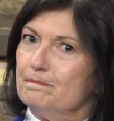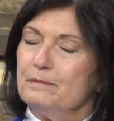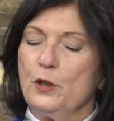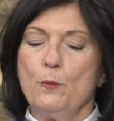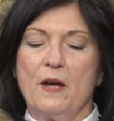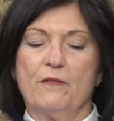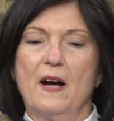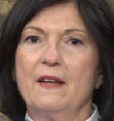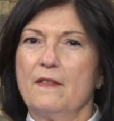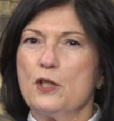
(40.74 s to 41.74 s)
you may
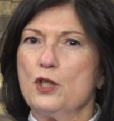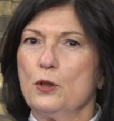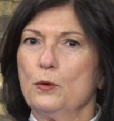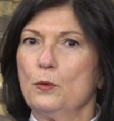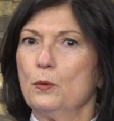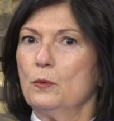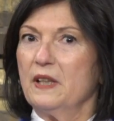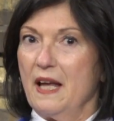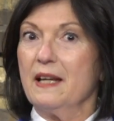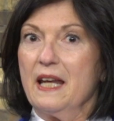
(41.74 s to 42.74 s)
find that you
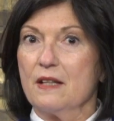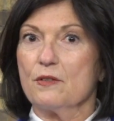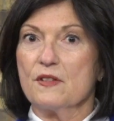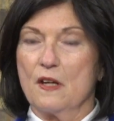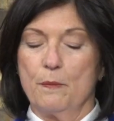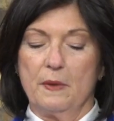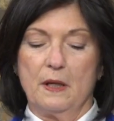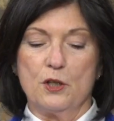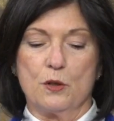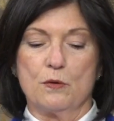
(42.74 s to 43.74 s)
can handle some
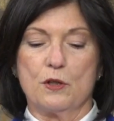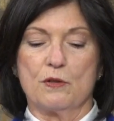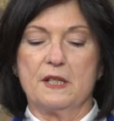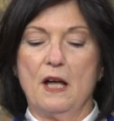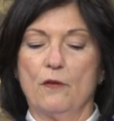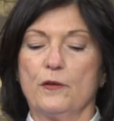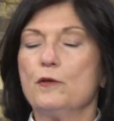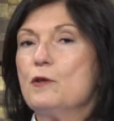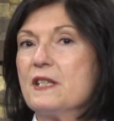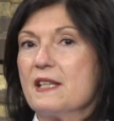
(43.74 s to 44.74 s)
issues yourself.
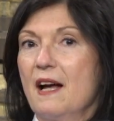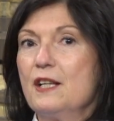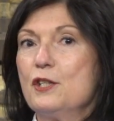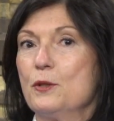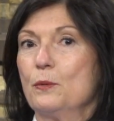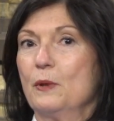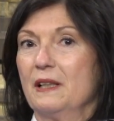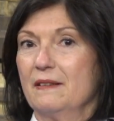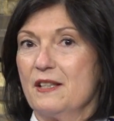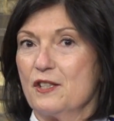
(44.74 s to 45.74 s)
If you decide to
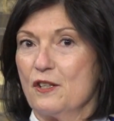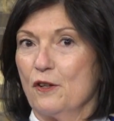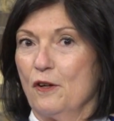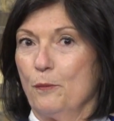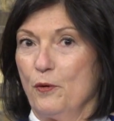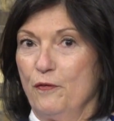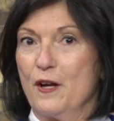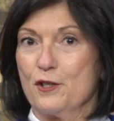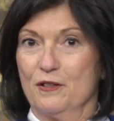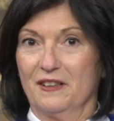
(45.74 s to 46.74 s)
enlist
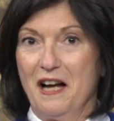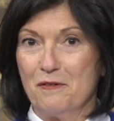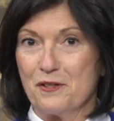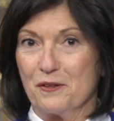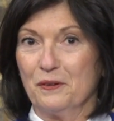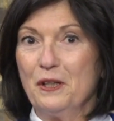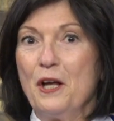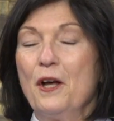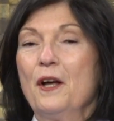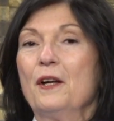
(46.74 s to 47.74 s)
professional counsel,
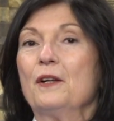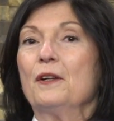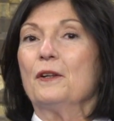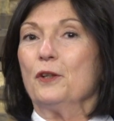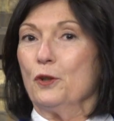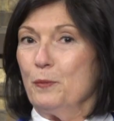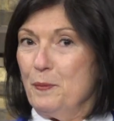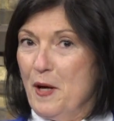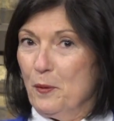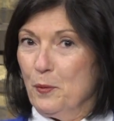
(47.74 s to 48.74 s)
you'll be
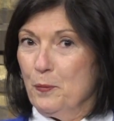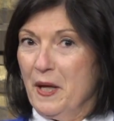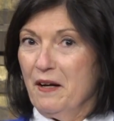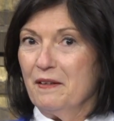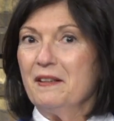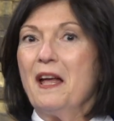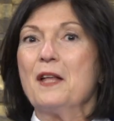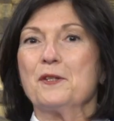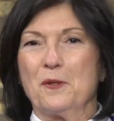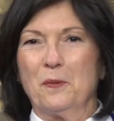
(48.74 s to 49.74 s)
better prepared,
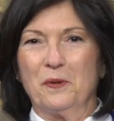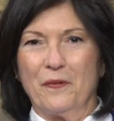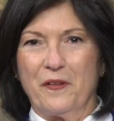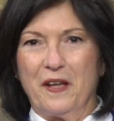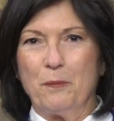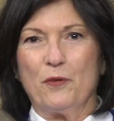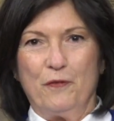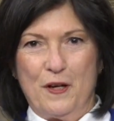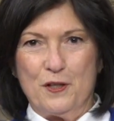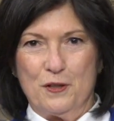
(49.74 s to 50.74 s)
and so will the
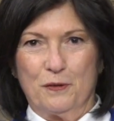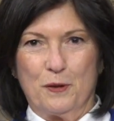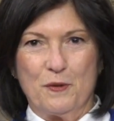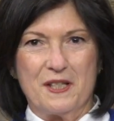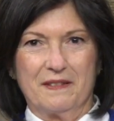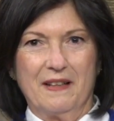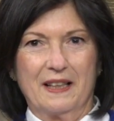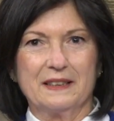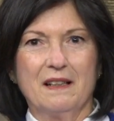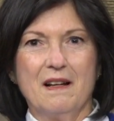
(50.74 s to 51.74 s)
professional you select.